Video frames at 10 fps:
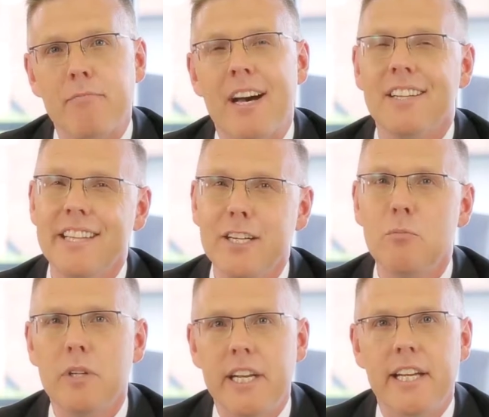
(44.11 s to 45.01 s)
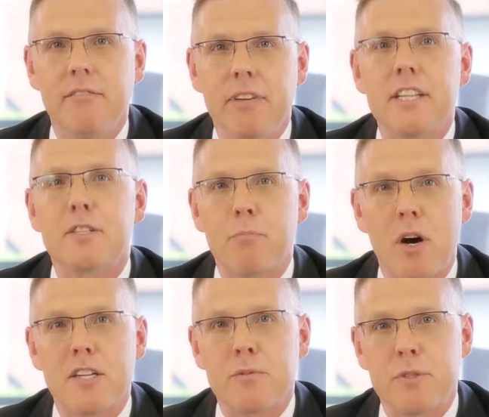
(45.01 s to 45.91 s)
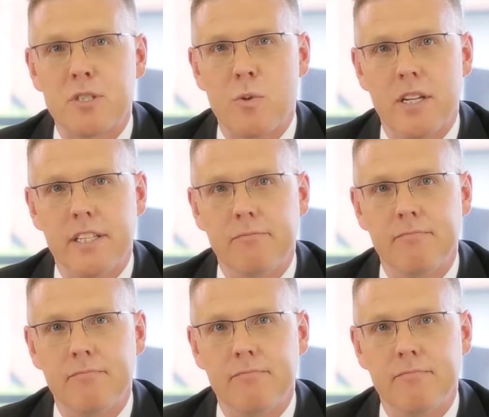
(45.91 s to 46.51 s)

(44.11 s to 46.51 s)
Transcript: a little bleeding, and some possible swelling.